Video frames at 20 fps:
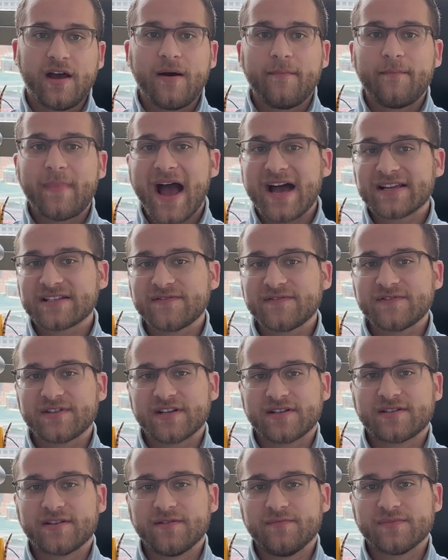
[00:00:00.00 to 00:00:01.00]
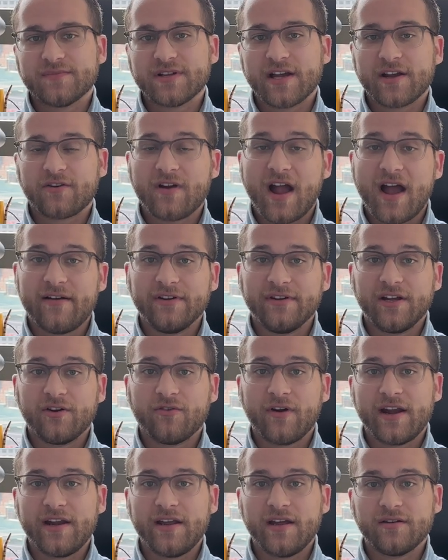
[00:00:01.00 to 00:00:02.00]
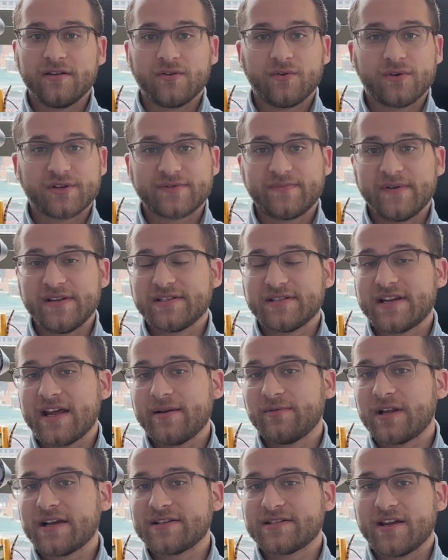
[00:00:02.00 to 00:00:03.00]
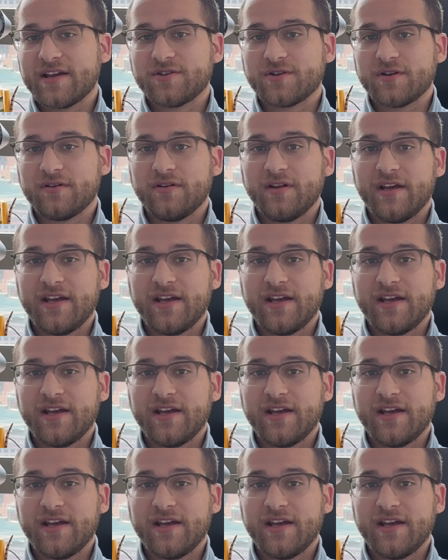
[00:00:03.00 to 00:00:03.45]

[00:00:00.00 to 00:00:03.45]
Passive systems like gravity gradient or spin stabilization